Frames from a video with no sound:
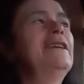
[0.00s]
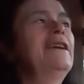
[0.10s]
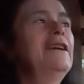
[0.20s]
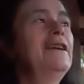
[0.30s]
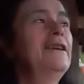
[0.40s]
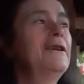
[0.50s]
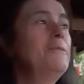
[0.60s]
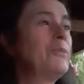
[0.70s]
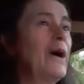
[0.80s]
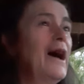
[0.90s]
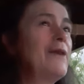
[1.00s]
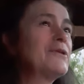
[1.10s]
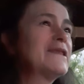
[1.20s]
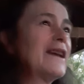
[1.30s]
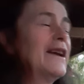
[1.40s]
uh, I
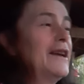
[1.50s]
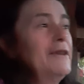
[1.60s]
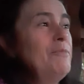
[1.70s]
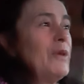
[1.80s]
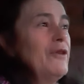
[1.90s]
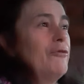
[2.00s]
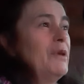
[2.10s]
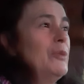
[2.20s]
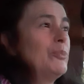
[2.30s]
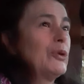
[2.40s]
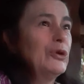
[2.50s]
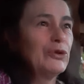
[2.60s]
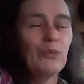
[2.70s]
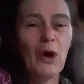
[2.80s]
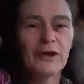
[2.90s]
would say if people
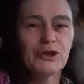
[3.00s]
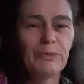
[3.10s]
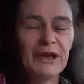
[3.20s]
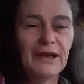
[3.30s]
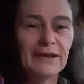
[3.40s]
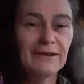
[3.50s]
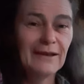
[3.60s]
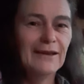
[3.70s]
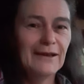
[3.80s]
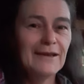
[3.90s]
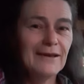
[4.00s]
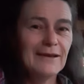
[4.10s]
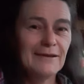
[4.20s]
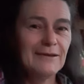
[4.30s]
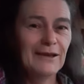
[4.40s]
could watch me and
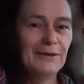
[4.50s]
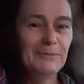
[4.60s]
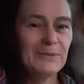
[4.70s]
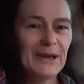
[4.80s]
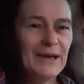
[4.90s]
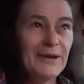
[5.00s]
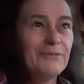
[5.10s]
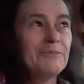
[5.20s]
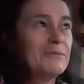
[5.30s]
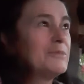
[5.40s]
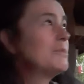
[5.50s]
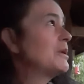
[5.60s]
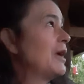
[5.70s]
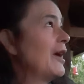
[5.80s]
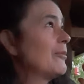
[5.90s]
you know, kind of
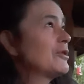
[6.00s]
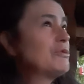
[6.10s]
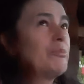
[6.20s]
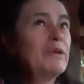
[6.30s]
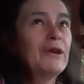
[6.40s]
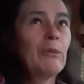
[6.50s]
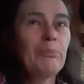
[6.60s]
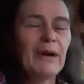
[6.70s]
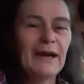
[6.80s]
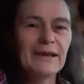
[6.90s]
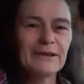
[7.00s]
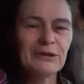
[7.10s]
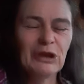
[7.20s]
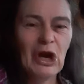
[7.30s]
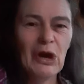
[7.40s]
cameras would be up, I
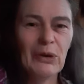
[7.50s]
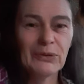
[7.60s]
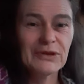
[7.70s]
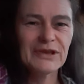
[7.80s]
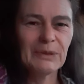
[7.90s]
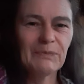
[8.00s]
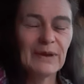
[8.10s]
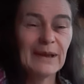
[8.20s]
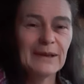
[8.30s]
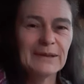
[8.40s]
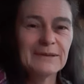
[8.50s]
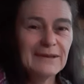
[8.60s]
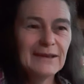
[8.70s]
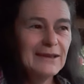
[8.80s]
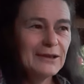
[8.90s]
didn't know or something, and
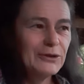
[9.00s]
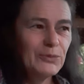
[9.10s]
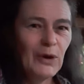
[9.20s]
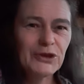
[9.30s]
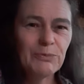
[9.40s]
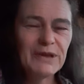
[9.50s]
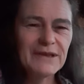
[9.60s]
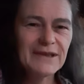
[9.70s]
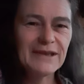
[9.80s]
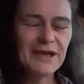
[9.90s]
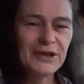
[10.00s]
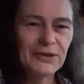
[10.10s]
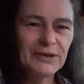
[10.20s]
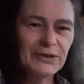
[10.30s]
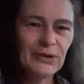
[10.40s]
could watch me in
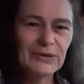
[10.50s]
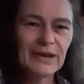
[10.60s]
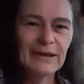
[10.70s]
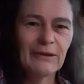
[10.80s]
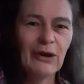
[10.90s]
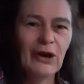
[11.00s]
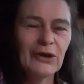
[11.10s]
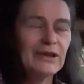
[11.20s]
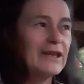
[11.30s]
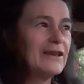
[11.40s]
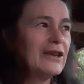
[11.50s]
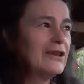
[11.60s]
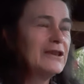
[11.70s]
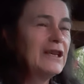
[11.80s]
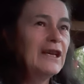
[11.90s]
secret all day long, they'd go,